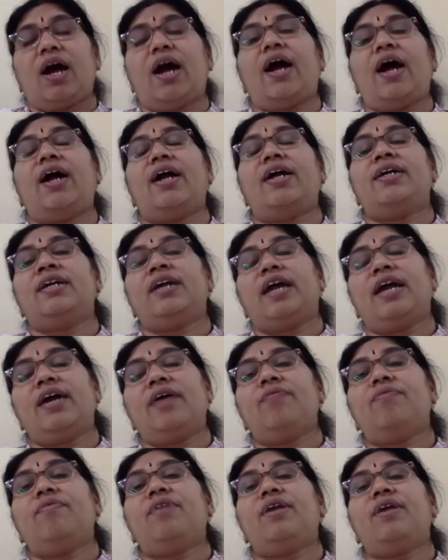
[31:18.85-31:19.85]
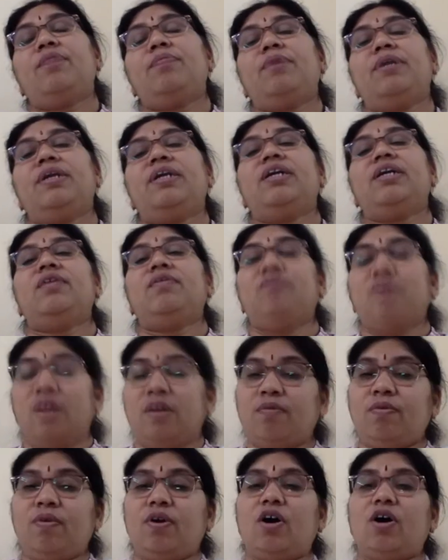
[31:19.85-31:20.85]
and everybody
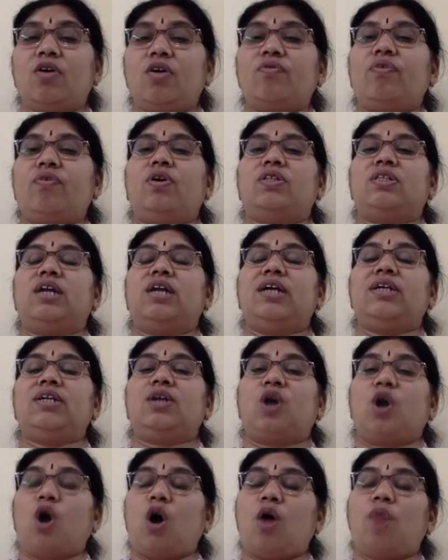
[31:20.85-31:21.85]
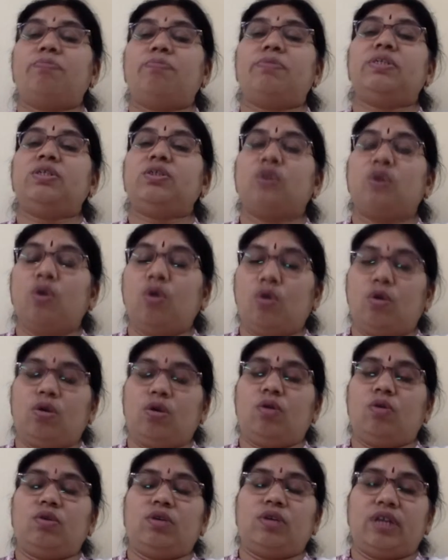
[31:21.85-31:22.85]
will work for that common
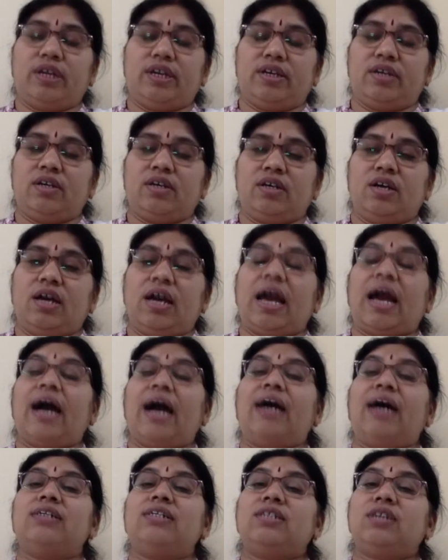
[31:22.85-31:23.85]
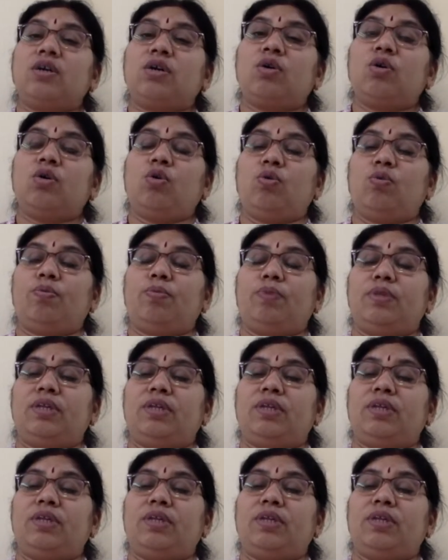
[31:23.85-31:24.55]
goal only as a group.